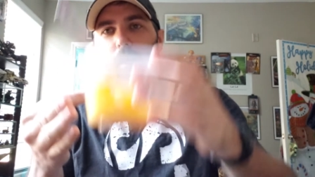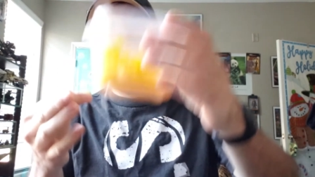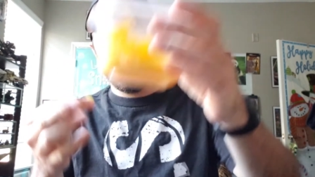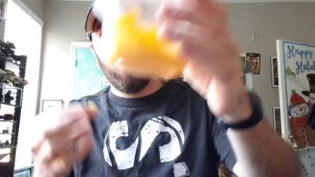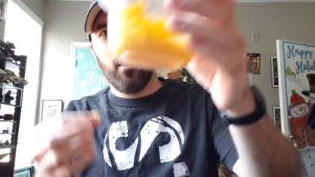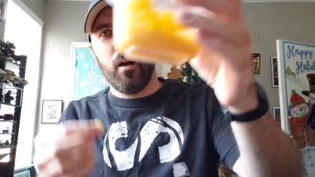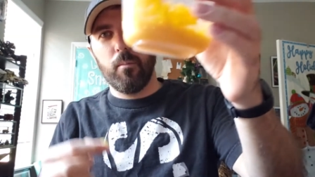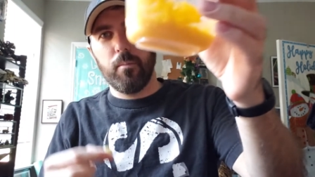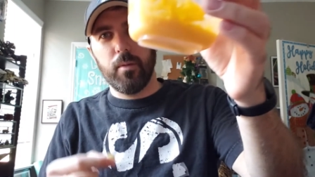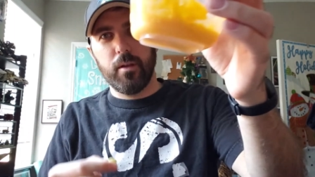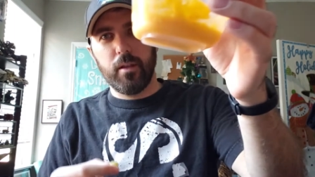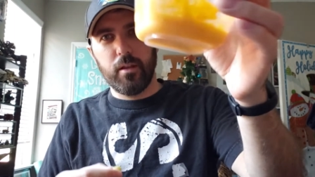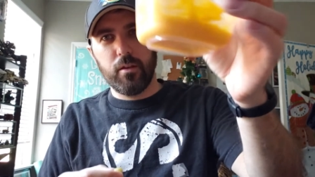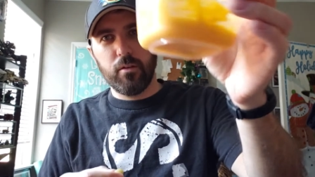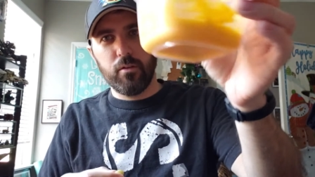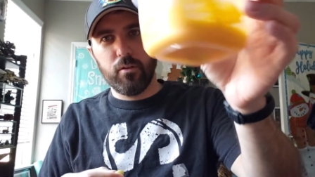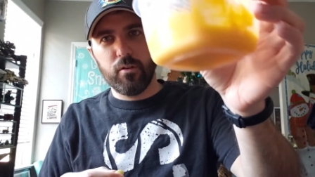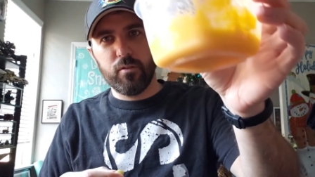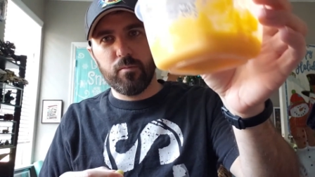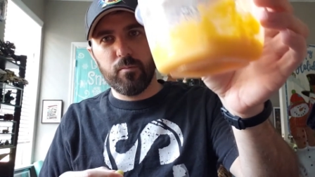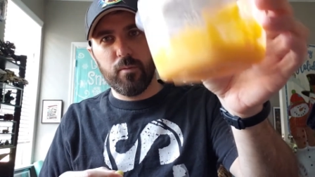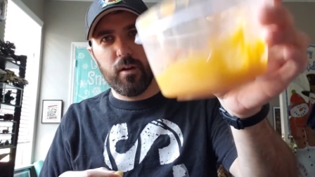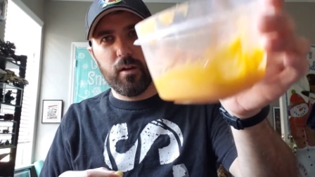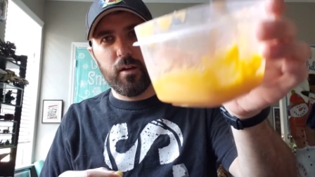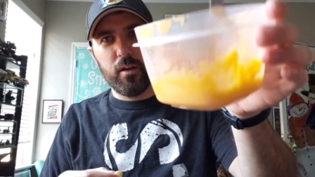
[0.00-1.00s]
But here
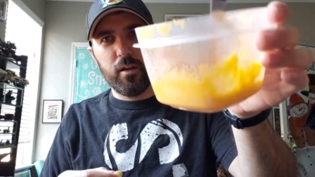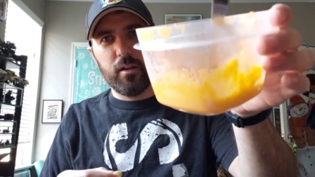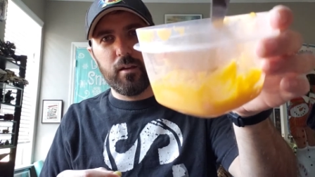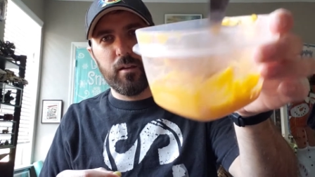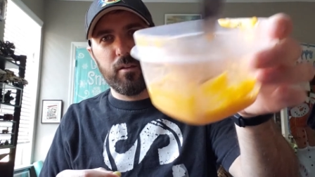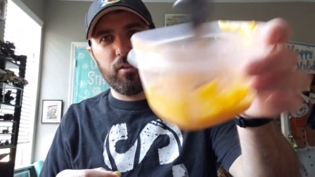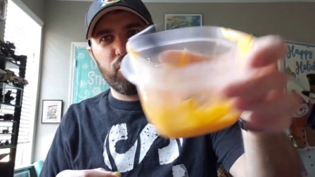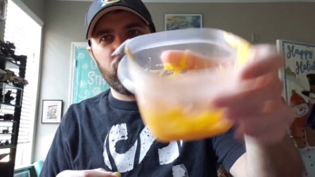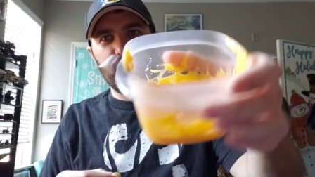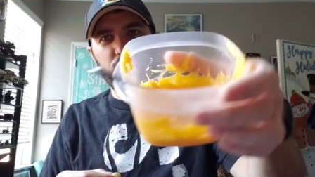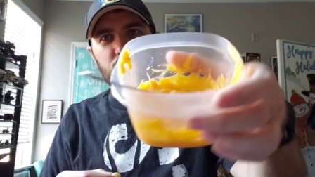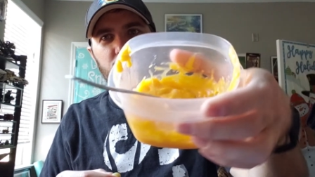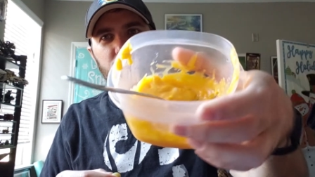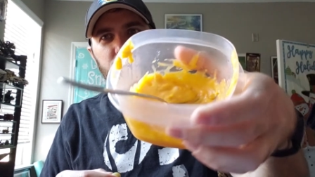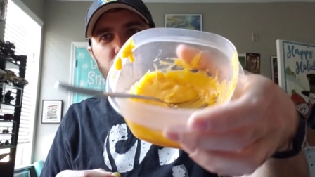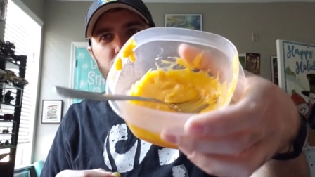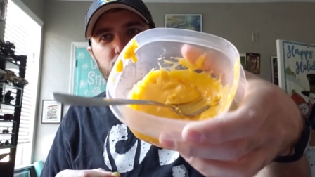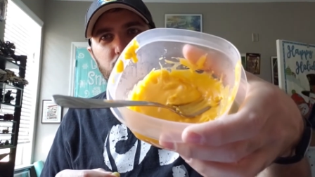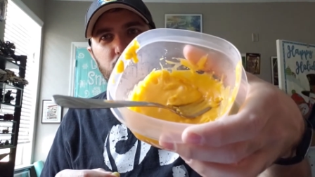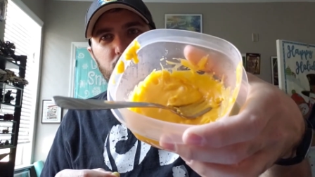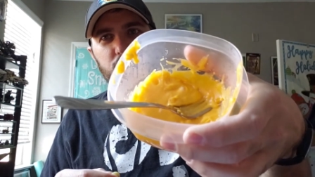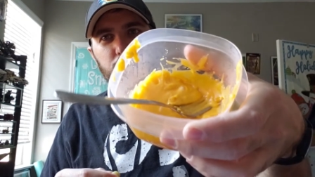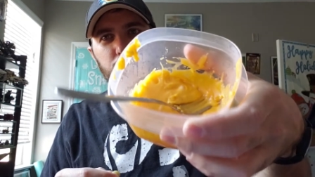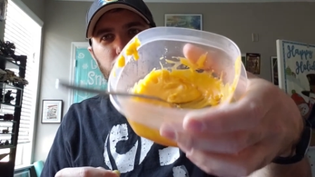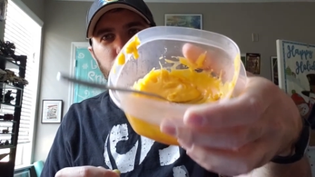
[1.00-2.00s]
is my cheese
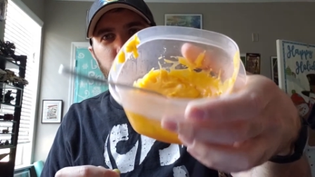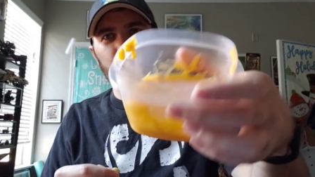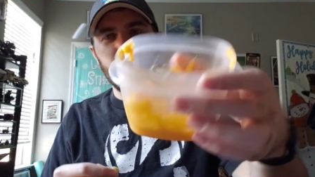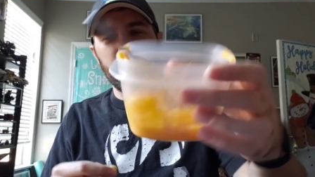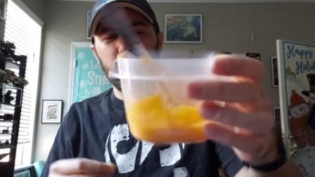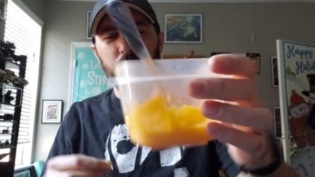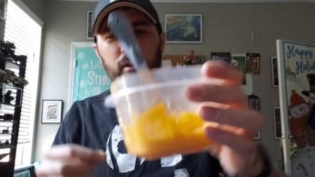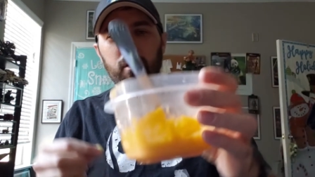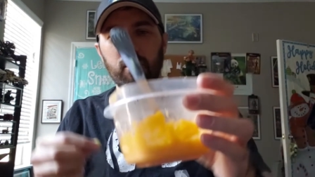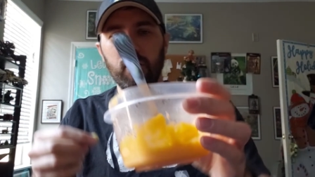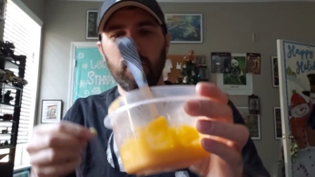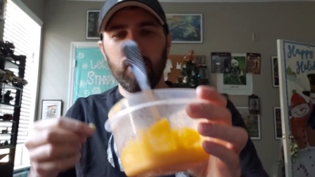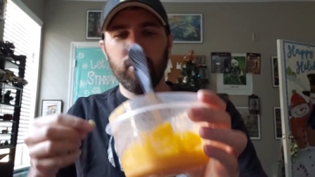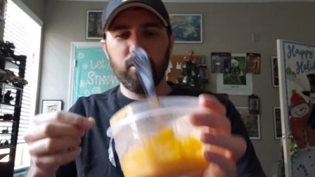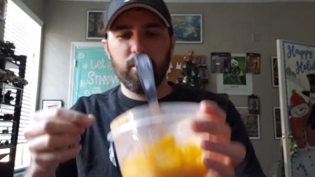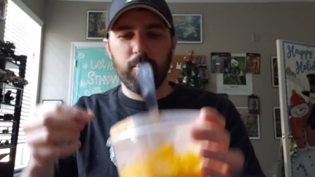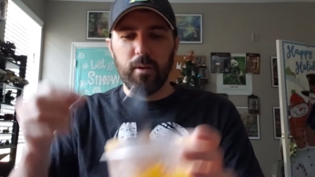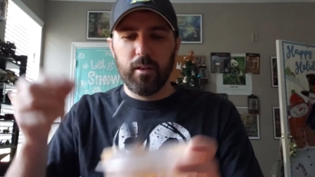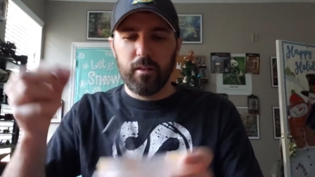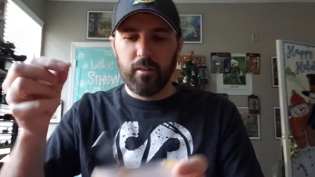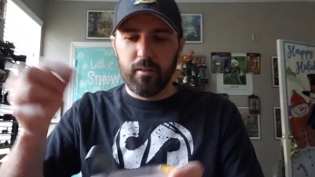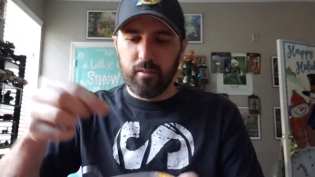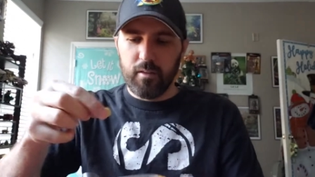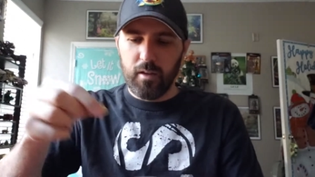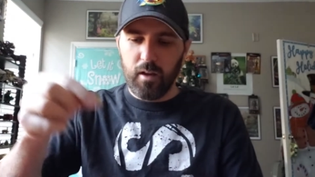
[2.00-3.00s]
dip here. So I'm
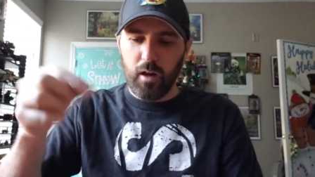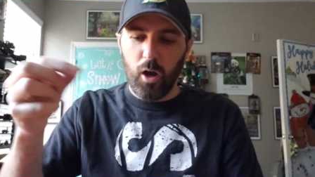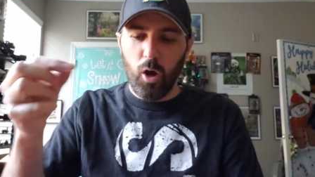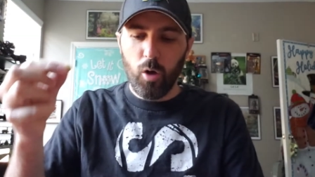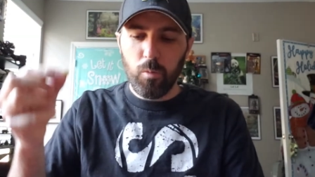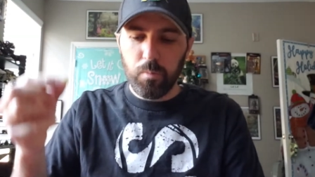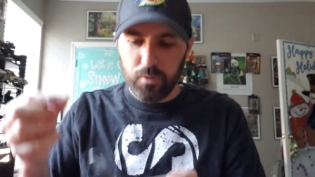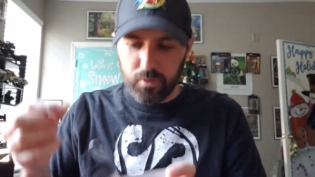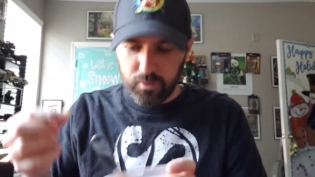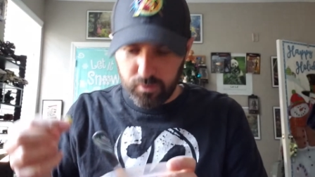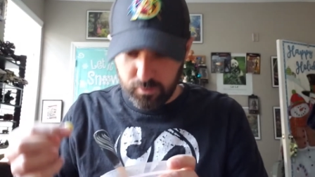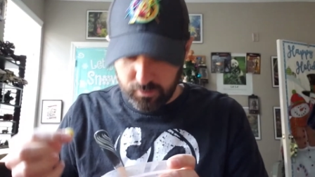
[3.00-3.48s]
going to, I hope this